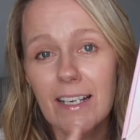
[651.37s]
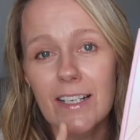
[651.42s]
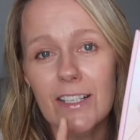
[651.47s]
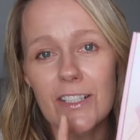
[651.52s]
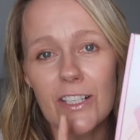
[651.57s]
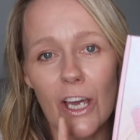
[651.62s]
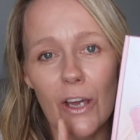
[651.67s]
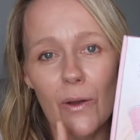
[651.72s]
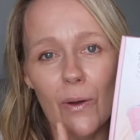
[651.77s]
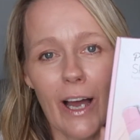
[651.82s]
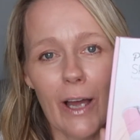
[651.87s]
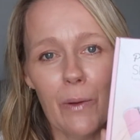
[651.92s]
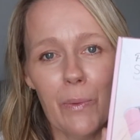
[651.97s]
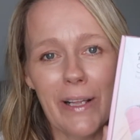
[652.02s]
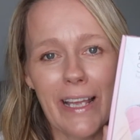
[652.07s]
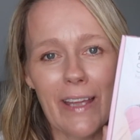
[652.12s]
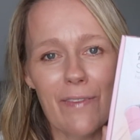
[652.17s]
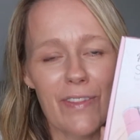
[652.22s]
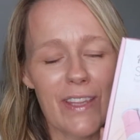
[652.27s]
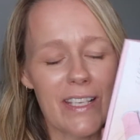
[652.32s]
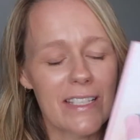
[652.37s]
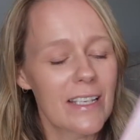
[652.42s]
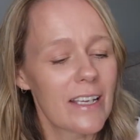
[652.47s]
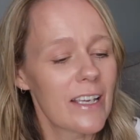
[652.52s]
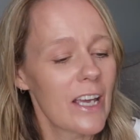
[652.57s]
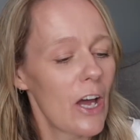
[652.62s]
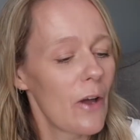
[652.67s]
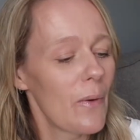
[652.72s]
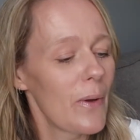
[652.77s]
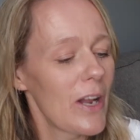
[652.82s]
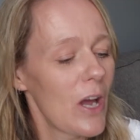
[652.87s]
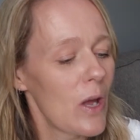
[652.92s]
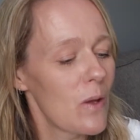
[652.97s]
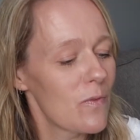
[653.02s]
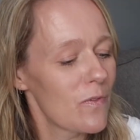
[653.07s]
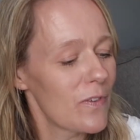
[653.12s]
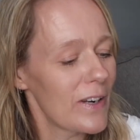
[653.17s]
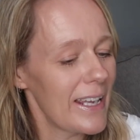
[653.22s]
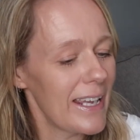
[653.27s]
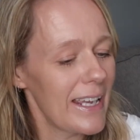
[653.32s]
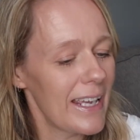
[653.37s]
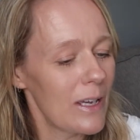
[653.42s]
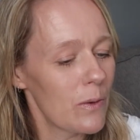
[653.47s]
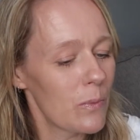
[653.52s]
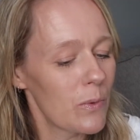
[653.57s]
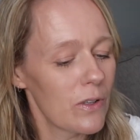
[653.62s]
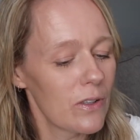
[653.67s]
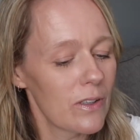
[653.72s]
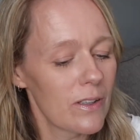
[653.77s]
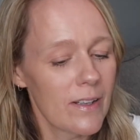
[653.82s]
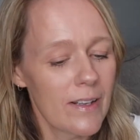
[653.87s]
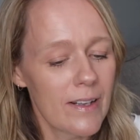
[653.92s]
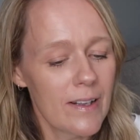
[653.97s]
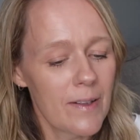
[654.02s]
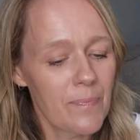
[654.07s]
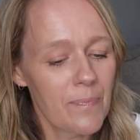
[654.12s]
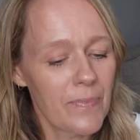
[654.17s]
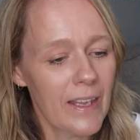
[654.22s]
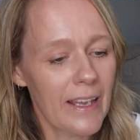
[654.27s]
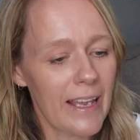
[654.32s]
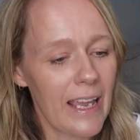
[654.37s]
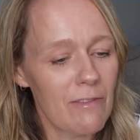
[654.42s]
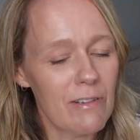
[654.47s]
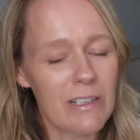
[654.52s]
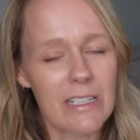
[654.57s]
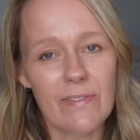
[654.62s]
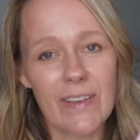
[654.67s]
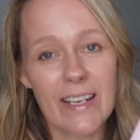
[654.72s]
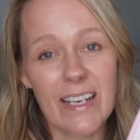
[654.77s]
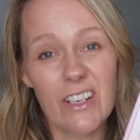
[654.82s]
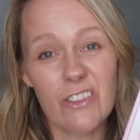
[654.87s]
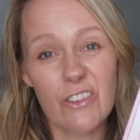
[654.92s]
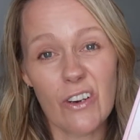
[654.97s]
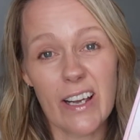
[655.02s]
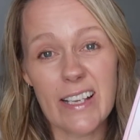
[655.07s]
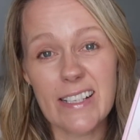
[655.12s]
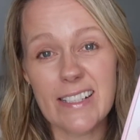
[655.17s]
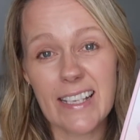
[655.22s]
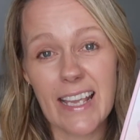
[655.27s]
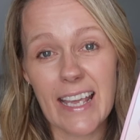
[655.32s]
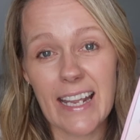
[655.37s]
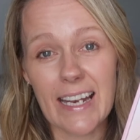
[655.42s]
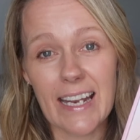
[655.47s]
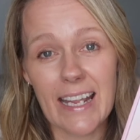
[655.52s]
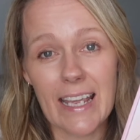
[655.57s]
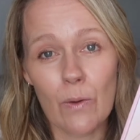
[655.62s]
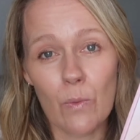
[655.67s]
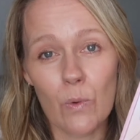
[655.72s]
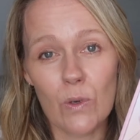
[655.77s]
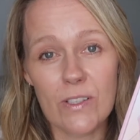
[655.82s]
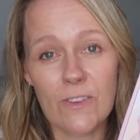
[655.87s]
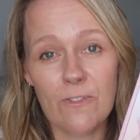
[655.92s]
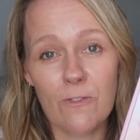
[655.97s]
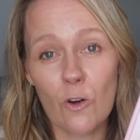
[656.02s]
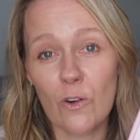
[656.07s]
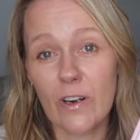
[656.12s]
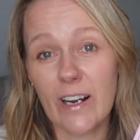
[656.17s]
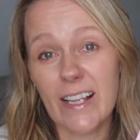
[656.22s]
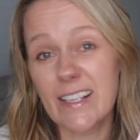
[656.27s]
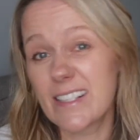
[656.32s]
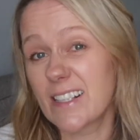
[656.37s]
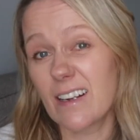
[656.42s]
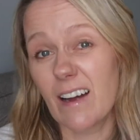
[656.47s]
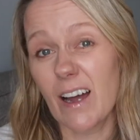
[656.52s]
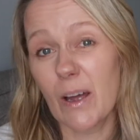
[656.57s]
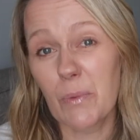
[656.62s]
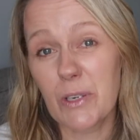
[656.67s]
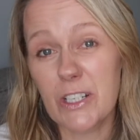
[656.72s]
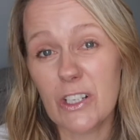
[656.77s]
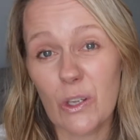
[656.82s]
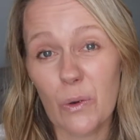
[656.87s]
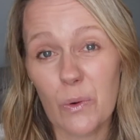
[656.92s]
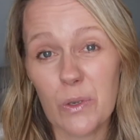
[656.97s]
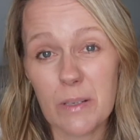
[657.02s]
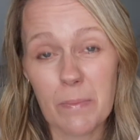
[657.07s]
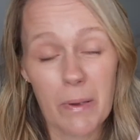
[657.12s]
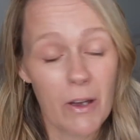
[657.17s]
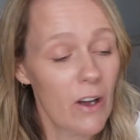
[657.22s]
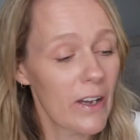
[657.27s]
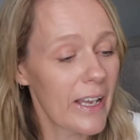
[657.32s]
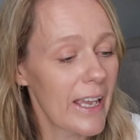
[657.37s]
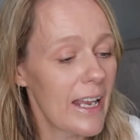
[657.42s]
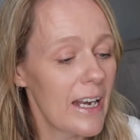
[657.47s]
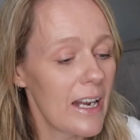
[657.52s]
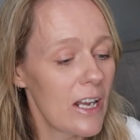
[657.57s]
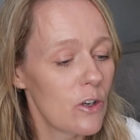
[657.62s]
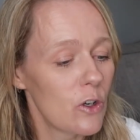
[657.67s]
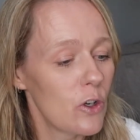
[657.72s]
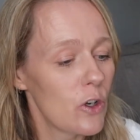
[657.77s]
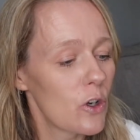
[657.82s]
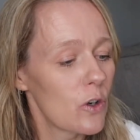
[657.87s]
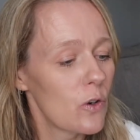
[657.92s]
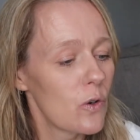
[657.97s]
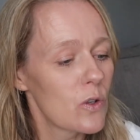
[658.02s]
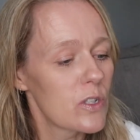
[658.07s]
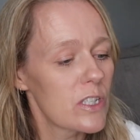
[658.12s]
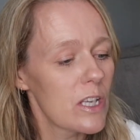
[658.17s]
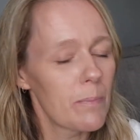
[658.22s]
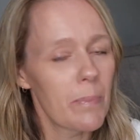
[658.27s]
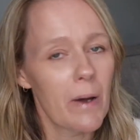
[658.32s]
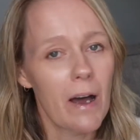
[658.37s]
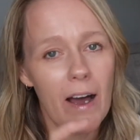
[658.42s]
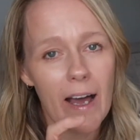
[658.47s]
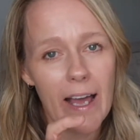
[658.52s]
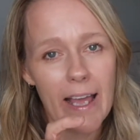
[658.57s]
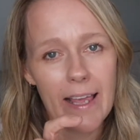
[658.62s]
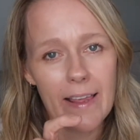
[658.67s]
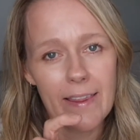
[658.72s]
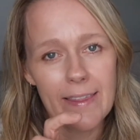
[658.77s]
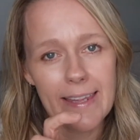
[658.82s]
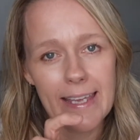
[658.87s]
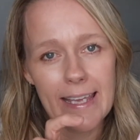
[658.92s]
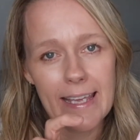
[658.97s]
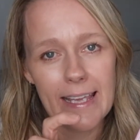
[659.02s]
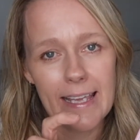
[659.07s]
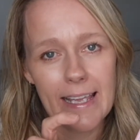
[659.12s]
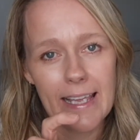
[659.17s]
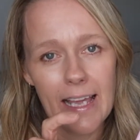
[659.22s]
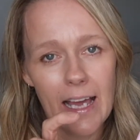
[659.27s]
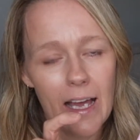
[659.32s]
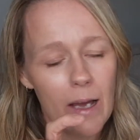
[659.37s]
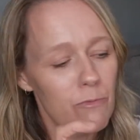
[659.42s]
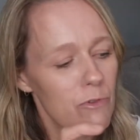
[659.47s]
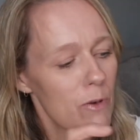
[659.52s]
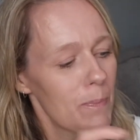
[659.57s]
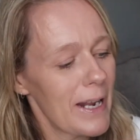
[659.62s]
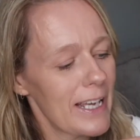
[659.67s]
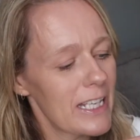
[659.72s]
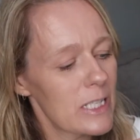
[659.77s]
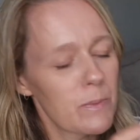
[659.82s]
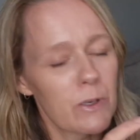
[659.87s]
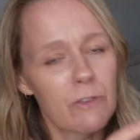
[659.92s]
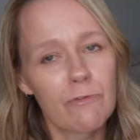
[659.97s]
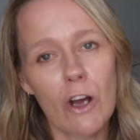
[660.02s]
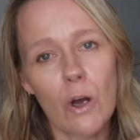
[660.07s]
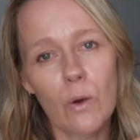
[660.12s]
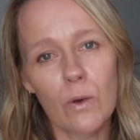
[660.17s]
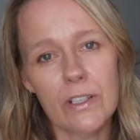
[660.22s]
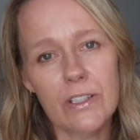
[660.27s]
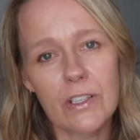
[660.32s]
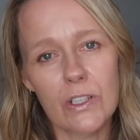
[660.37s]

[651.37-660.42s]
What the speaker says: So I will give this a go and hopefully it will get rid of any dry skin. It was $4.99, which I thought was a bargain, and you can also buy the replacement rollers